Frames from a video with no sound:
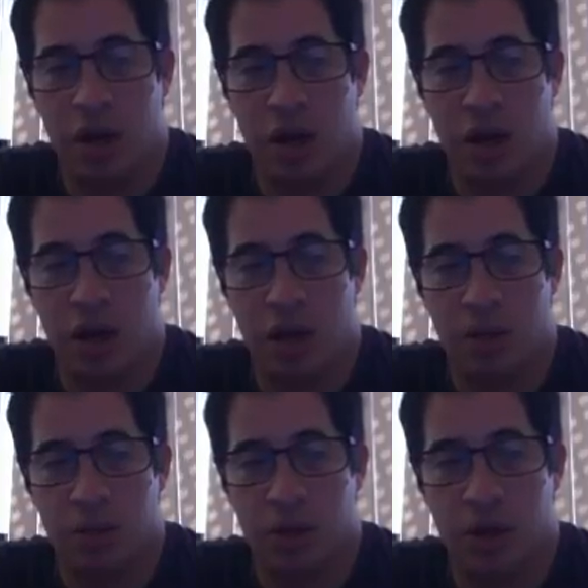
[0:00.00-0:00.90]

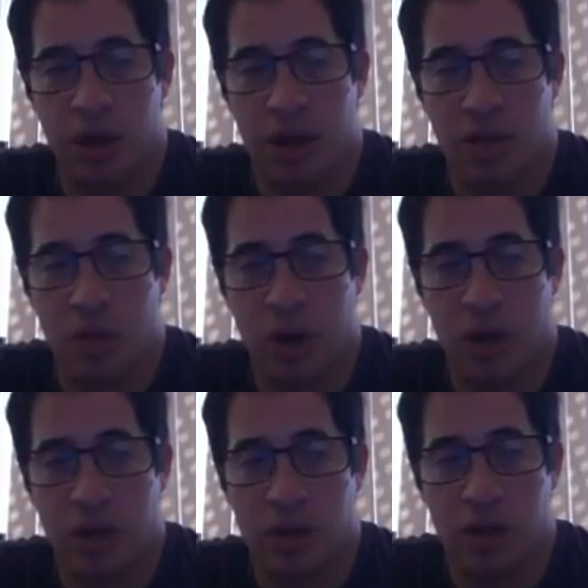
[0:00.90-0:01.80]
you could have
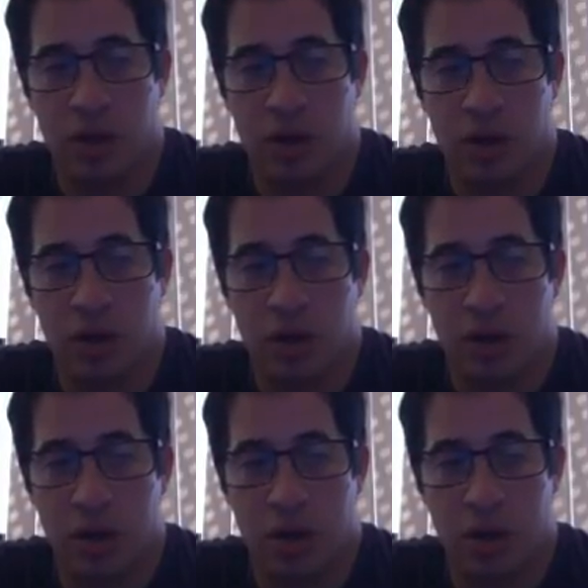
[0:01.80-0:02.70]
weight on
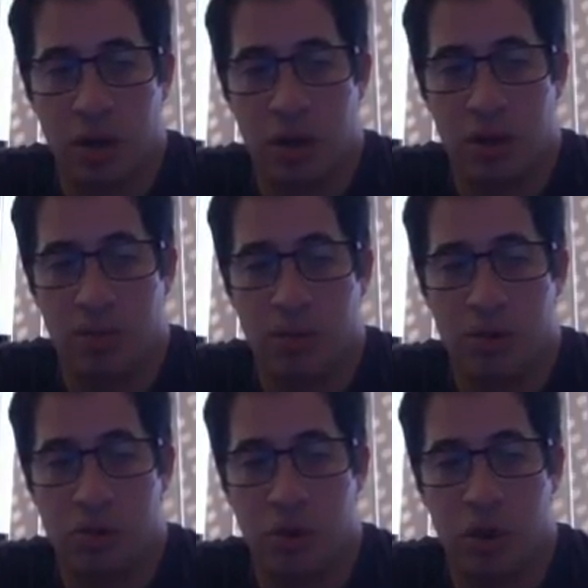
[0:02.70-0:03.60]

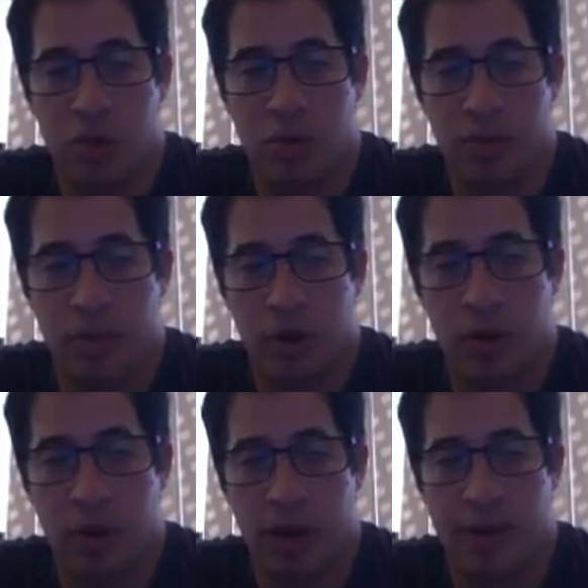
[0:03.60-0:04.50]
Pluto.
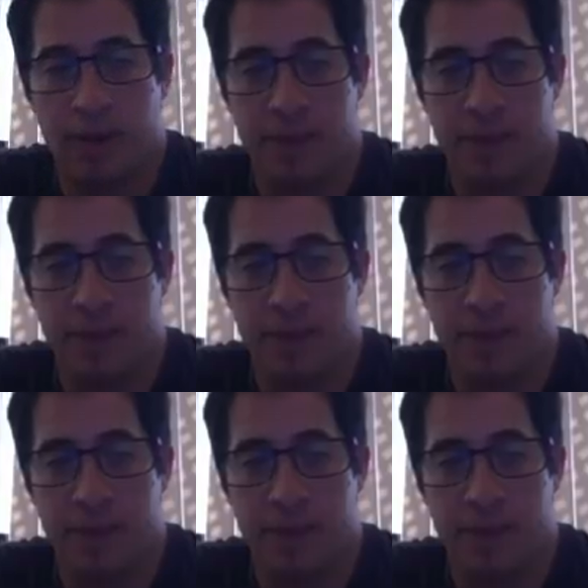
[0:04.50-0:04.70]
Okay,